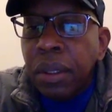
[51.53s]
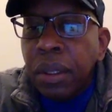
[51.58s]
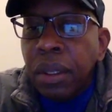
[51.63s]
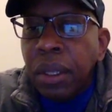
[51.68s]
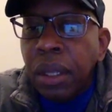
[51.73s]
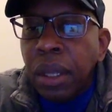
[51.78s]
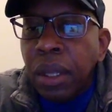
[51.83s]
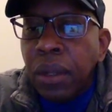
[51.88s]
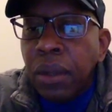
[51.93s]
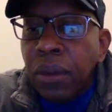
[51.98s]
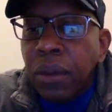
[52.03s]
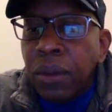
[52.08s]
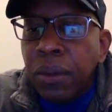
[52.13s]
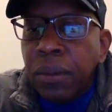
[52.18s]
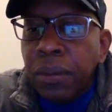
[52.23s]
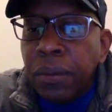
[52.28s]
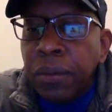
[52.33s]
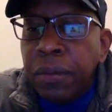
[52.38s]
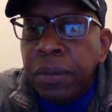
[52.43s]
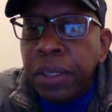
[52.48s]

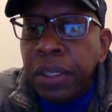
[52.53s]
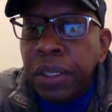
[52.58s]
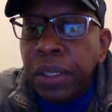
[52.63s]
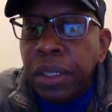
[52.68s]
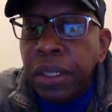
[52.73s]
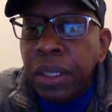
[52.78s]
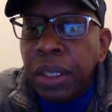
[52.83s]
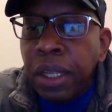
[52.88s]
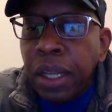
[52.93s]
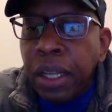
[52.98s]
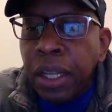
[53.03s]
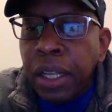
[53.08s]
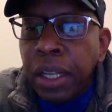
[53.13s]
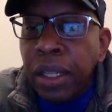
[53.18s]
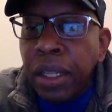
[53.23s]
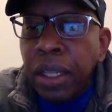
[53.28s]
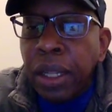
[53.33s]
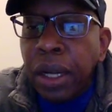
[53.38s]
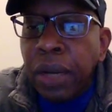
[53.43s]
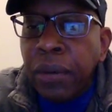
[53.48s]
Hello, V
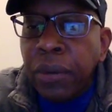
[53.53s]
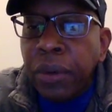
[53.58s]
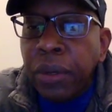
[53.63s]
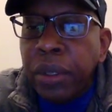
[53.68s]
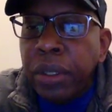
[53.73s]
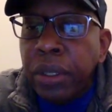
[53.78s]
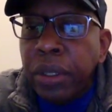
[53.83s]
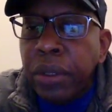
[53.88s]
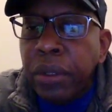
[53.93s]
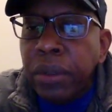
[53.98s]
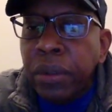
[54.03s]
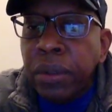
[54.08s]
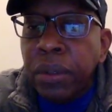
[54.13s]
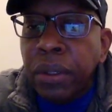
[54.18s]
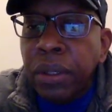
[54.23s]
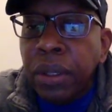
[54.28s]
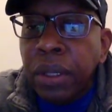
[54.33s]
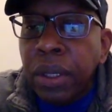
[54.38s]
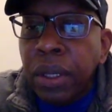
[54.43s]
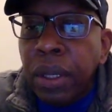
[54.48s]
Hill. How are you?
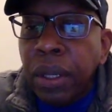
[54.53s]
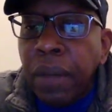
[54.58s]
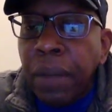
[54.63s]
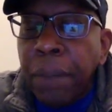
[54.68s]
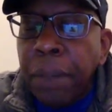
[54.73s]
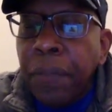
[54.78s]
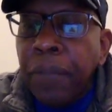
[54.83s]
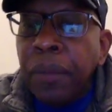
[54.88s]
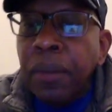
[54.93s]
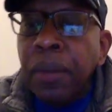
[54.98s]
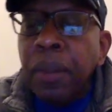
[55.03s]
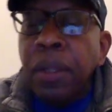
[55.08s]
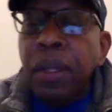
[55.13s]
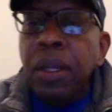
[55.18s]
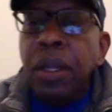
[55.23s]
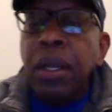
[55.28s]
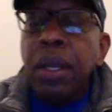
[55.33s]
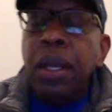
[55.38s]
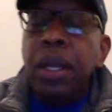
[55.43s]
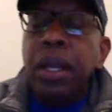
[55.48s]

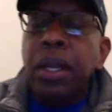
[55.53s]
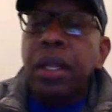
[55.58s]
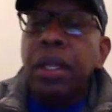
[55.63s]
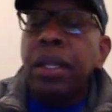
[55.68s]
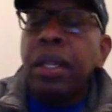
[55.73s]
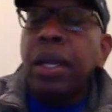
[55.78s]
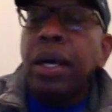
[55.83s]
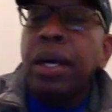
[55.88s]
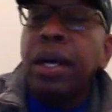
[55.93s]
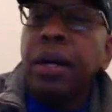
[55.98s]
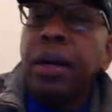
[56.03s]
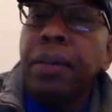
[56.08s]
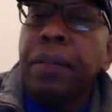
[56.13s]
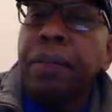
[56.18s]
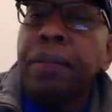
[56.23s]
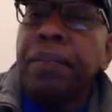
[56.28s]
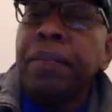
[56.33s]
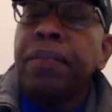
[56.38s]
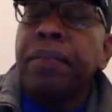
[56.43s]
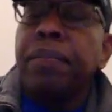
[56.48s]
And
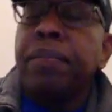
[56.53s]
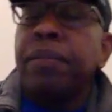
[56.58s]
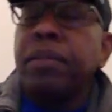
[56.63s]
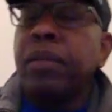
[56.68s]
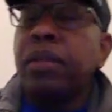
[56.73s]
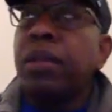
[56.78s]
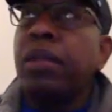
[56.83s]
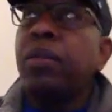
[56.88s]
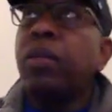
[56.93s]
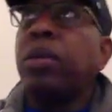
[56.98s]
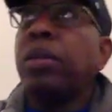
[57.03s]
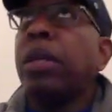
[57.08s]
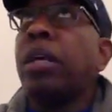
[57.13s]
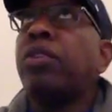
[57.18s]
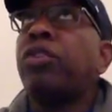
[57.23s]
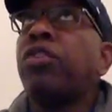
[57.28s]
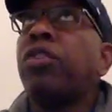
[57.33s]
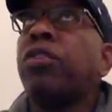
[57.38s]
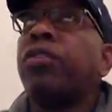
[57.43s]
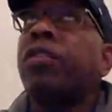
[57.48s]
well,
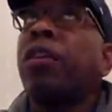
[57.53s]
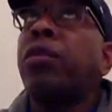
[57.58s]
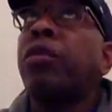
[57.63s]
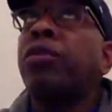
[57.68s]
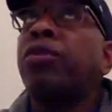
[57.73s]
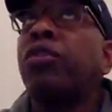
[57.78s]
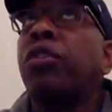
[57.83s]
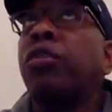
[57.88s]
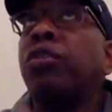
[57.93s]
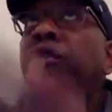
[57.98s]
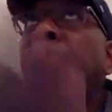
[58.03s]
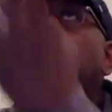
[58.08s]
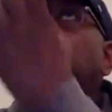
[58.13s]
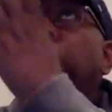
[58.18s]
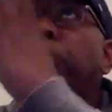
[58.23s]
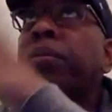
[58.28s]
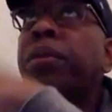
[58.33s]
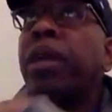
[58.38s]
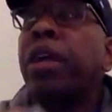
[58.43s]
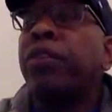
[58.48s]
not just. I was on
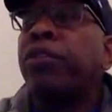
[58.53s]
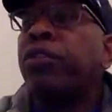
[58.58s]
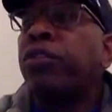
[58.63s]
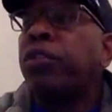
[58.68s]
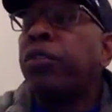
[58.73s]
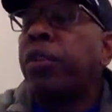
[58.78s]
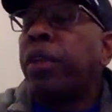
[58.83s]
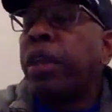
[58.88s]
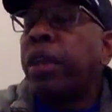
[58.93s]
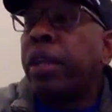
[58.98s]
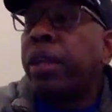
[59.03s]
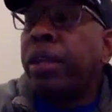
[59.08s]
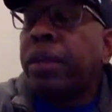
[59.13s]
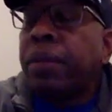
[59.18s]
YouTube yesterday,